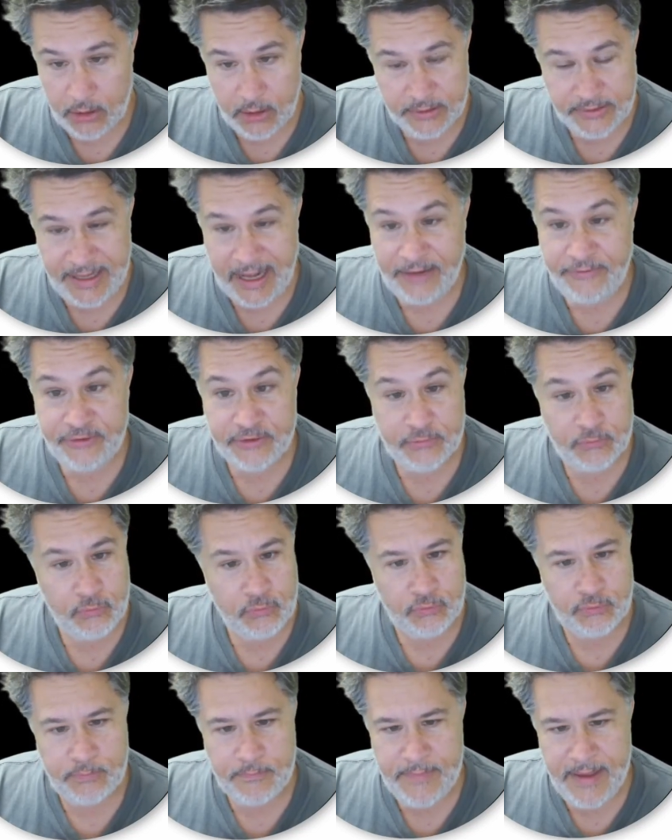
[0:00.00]
That's a
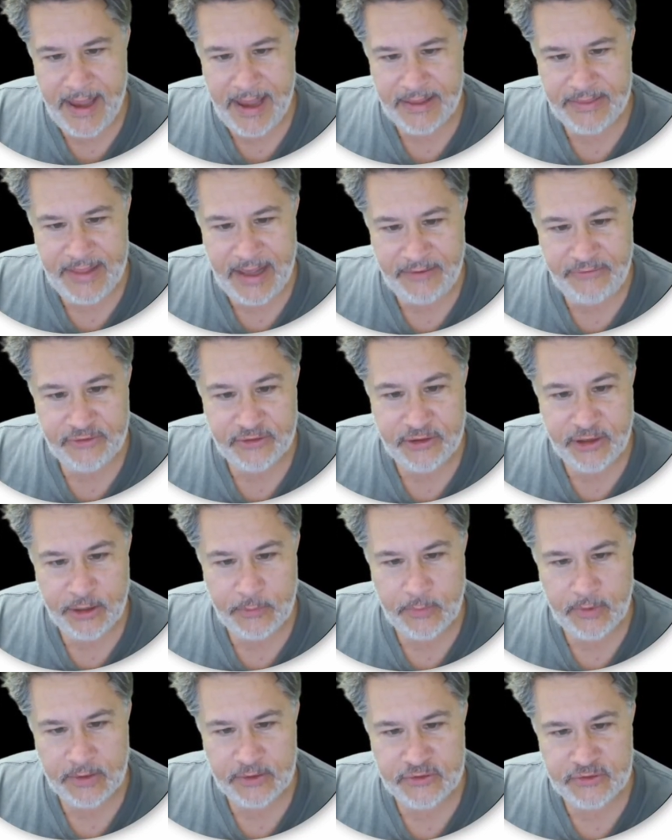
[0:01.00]
good
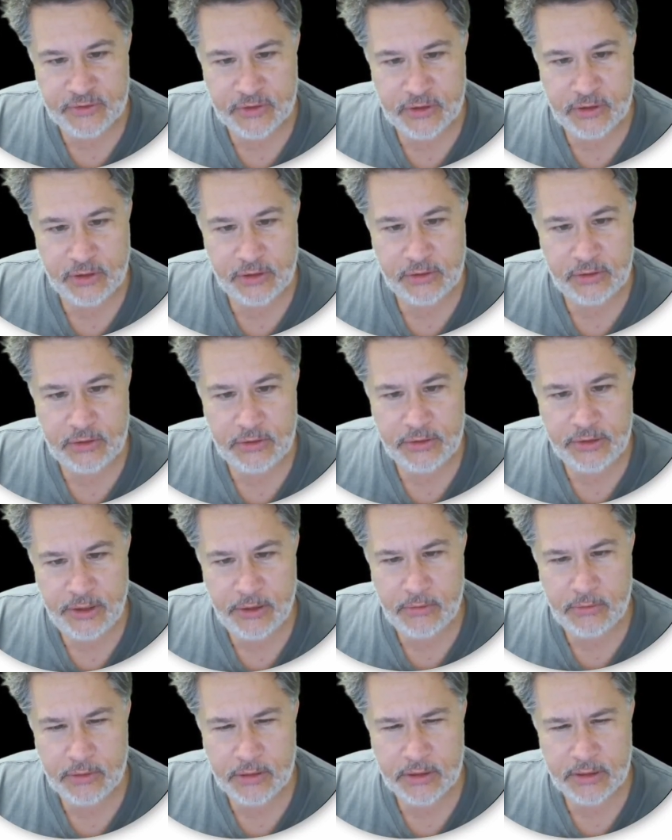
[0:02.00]
one. So kernel,
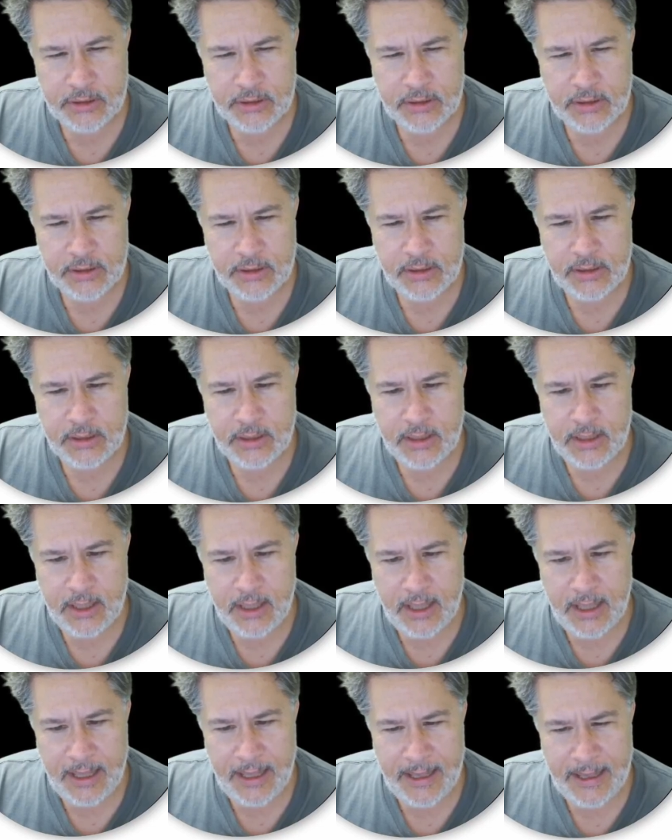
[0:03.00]
yolk,
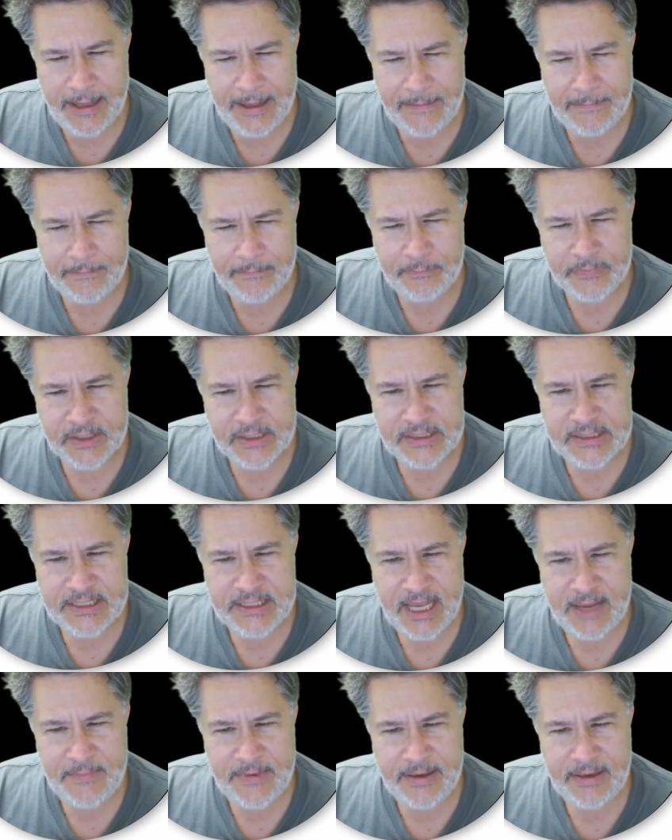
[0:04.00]

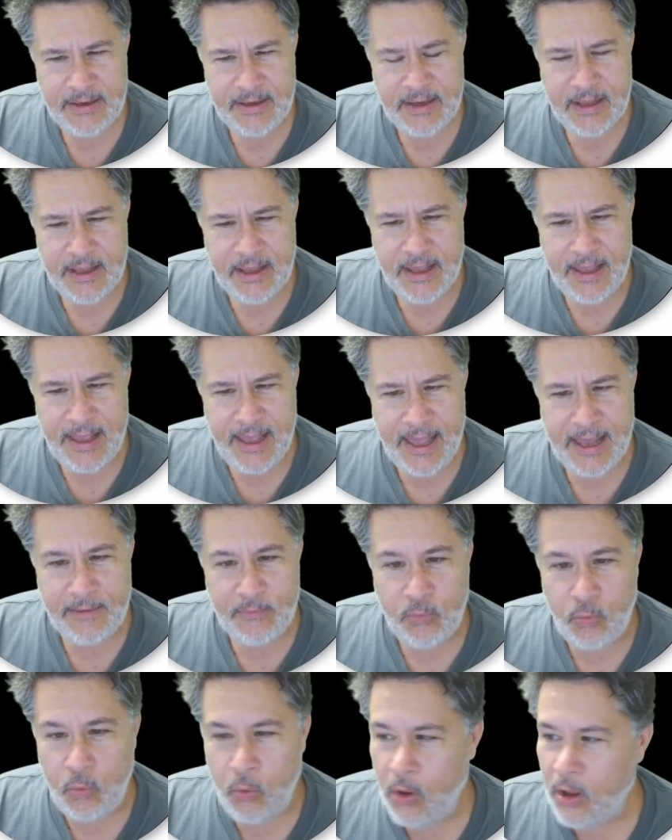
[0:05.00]
salmon,
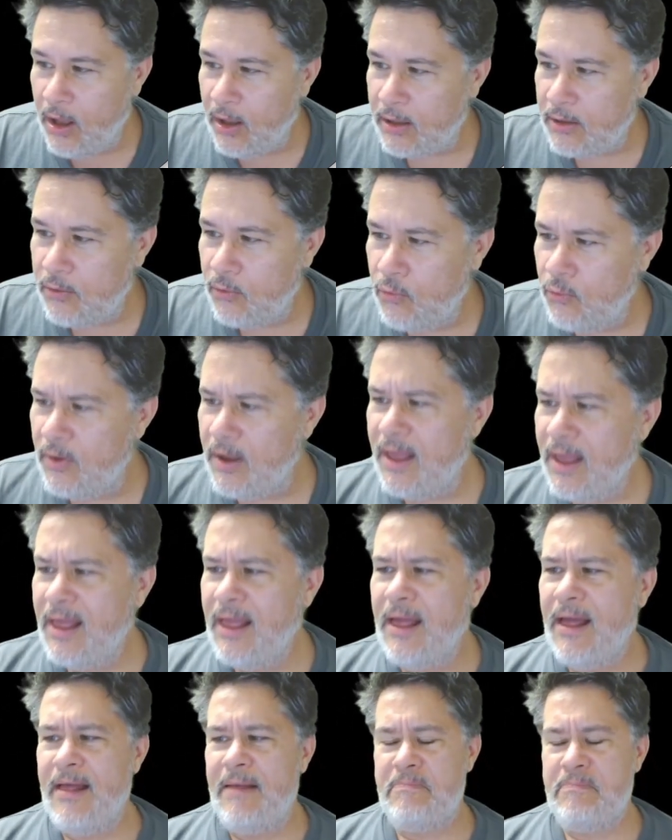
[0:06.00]
and walk. Ooh,
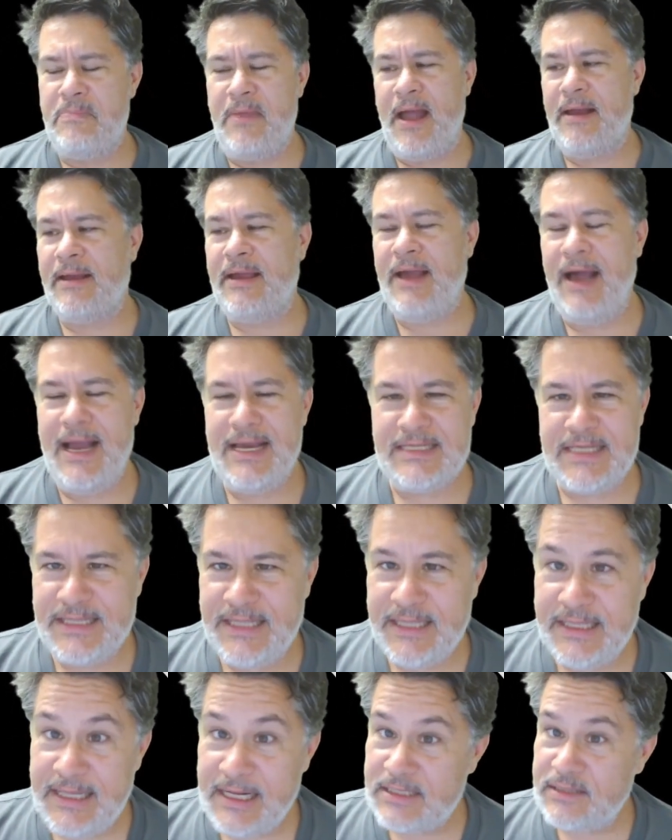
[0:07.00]
guys, I
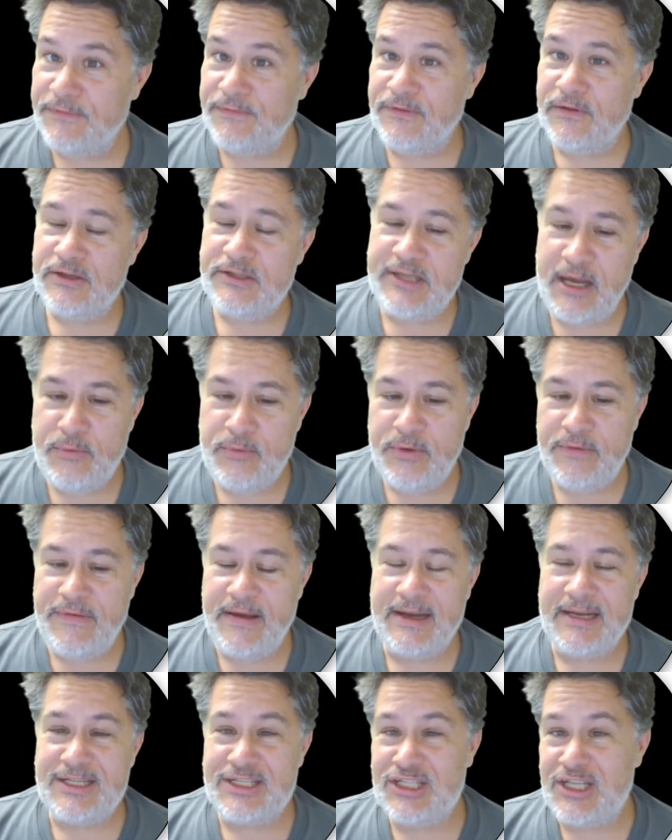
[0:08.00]
think that's the first time we've
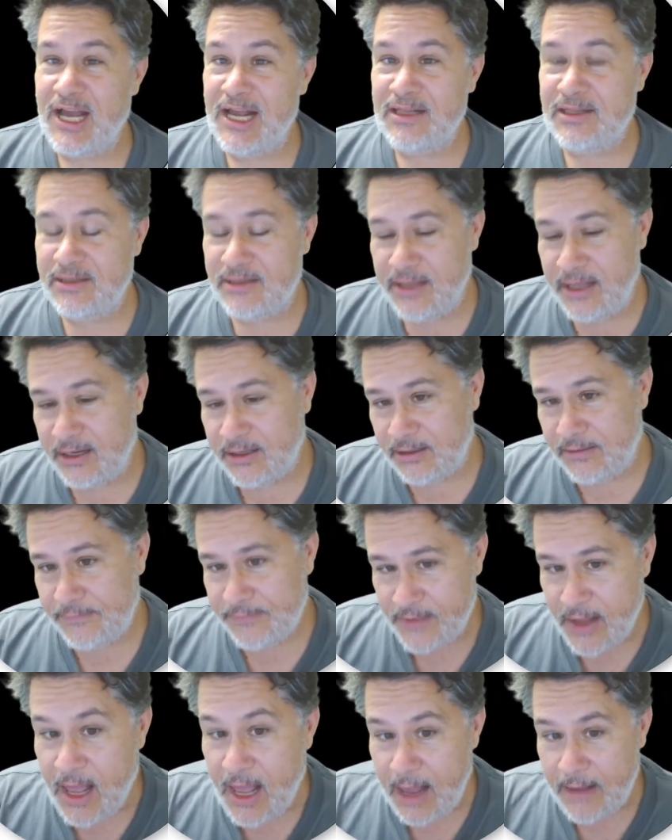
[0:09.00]
had a silent letter.
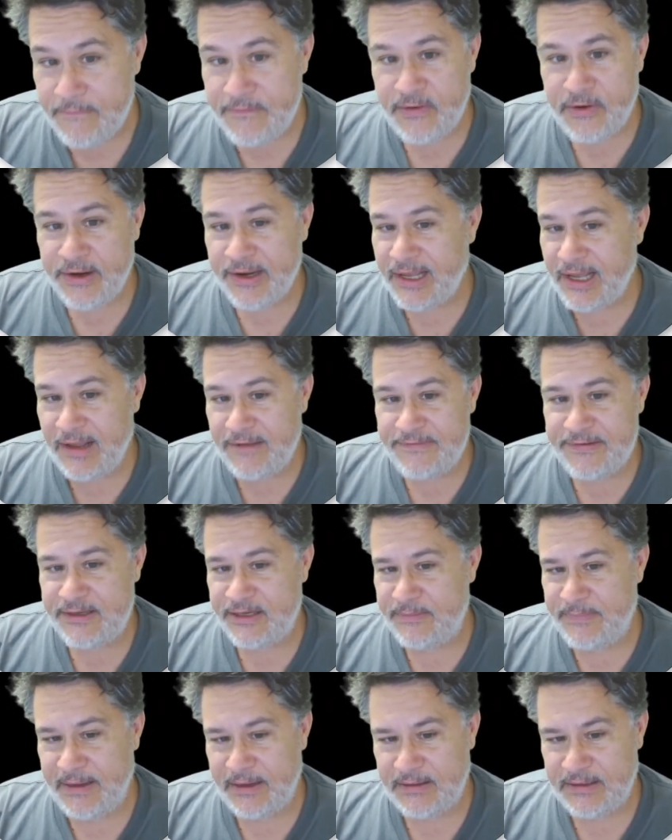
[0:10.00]
I'm very confident
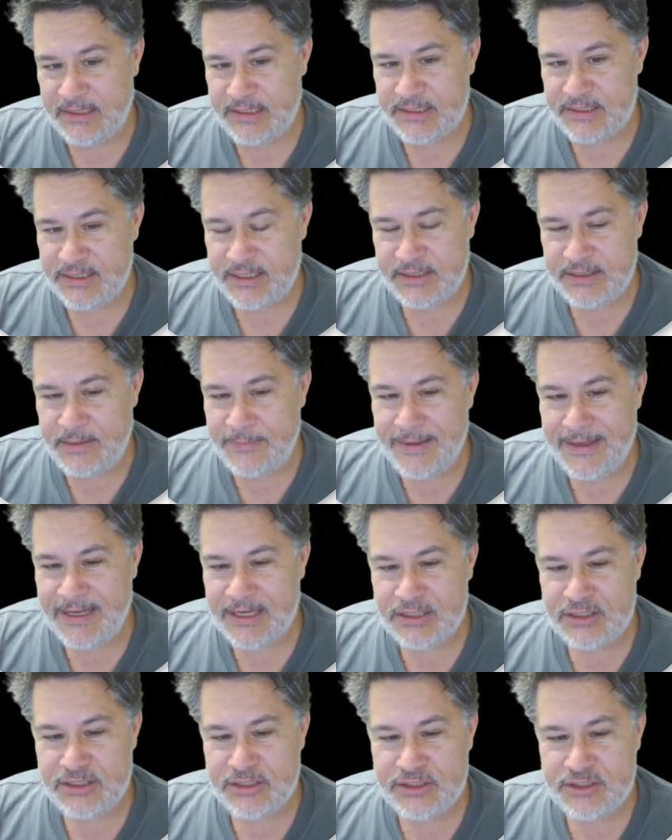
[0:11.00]
about this.
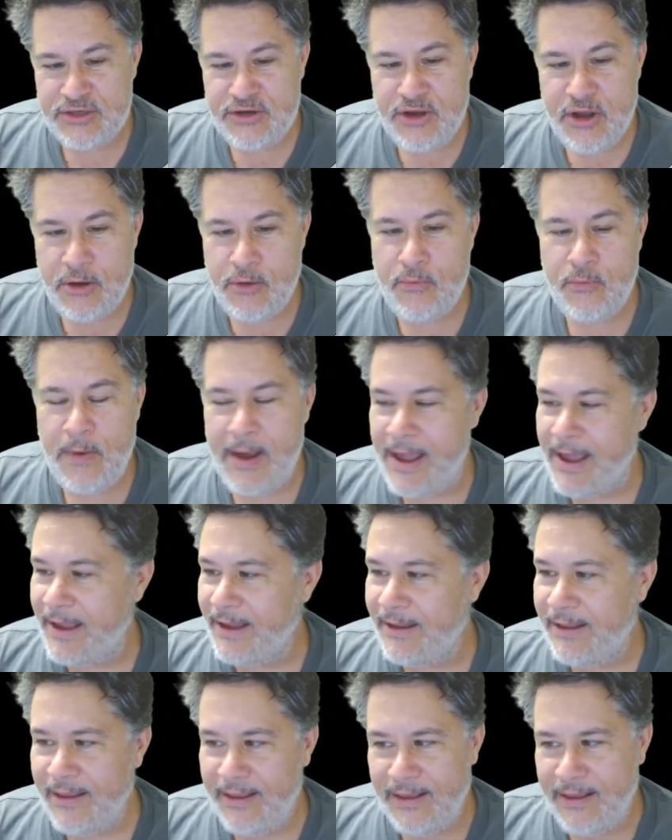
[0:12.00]
Because there's no
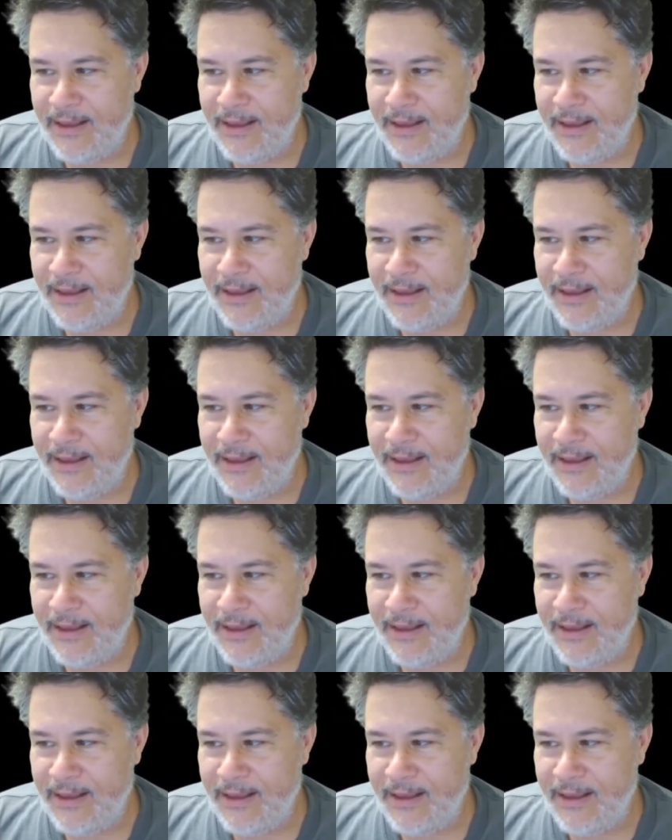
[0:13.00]
way